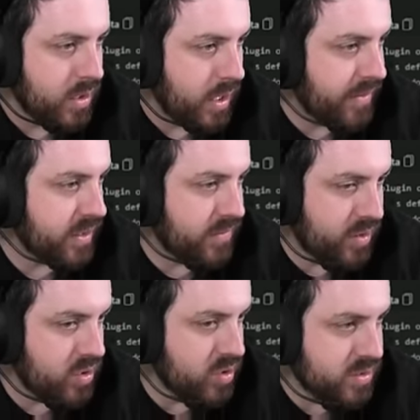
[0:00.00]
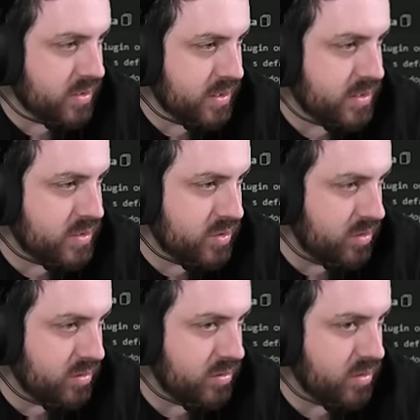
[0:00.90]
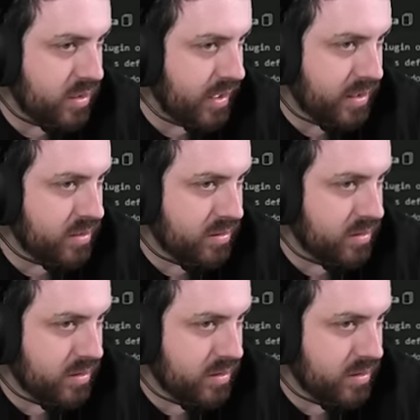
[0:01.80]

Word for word: I think if you're using this, you like